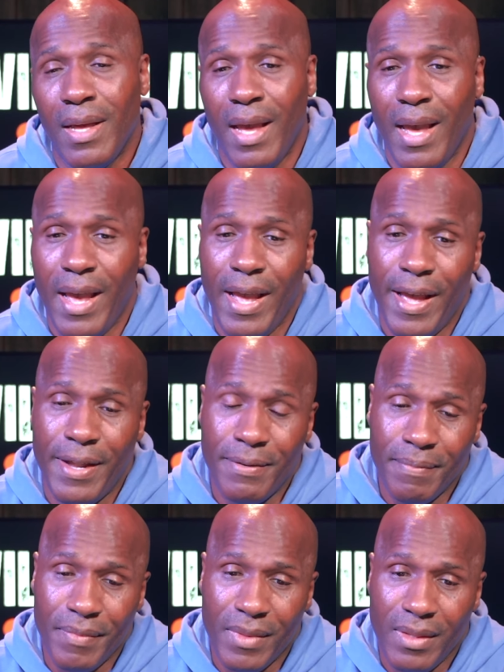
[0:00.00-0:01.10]
And
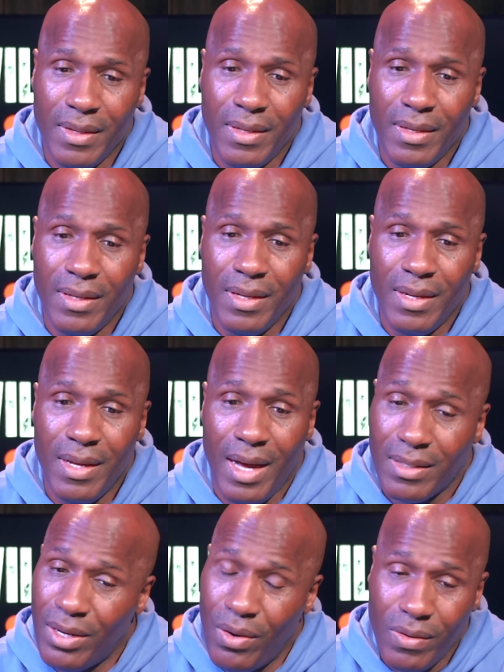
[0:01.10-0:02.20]
I
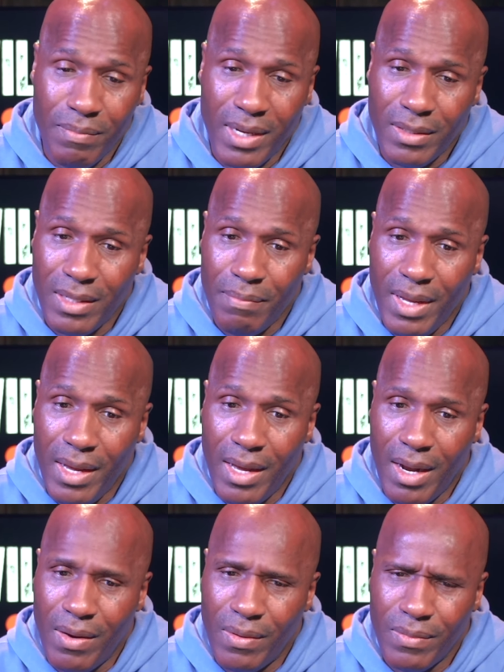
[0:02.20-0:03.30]
told him, I said, man,
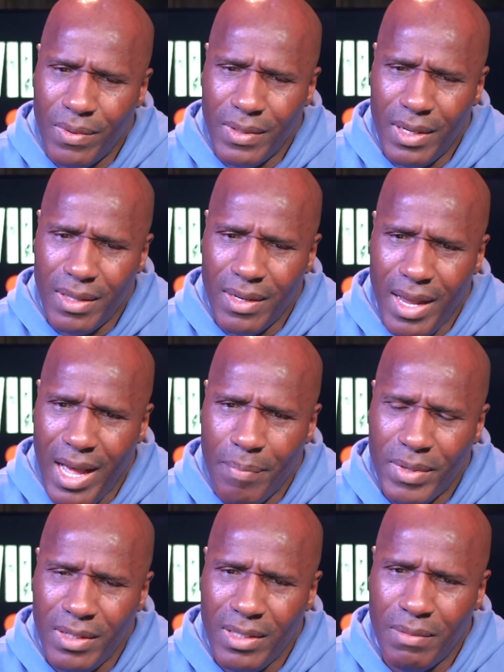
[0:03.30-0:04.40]
I don't want nothing to
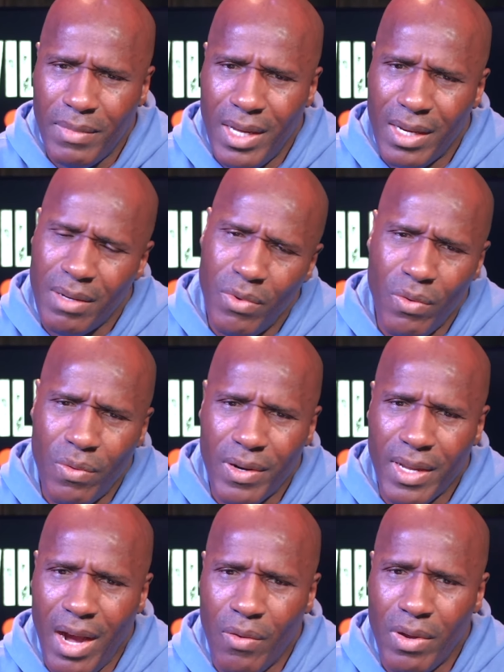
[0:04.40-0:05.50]
happen to you, man. Come on, work
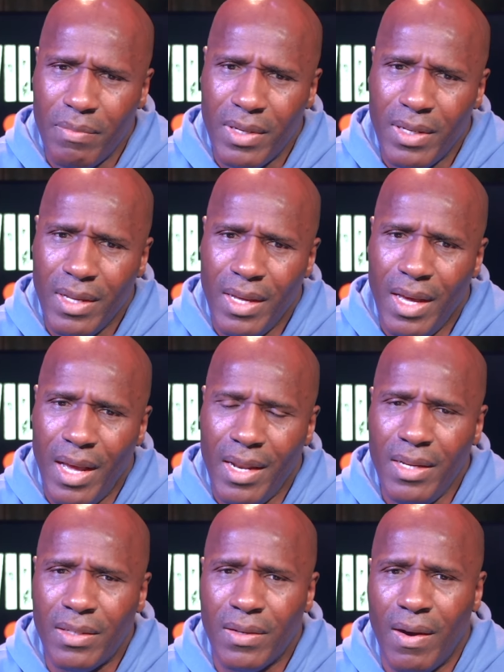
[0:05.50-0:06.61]
out with me. And he
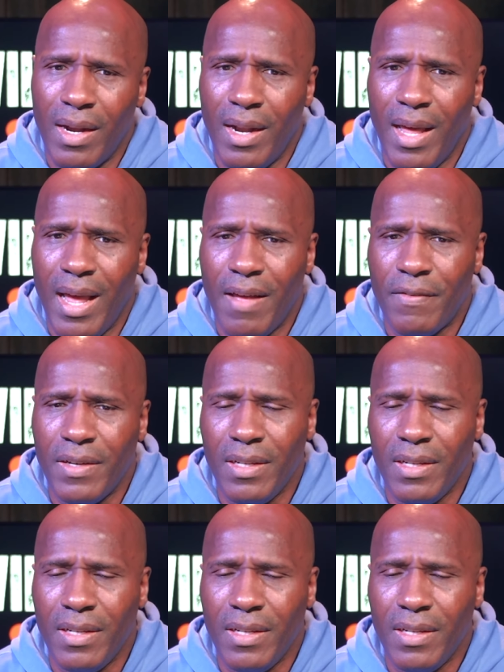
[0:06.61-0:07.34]
started laughing.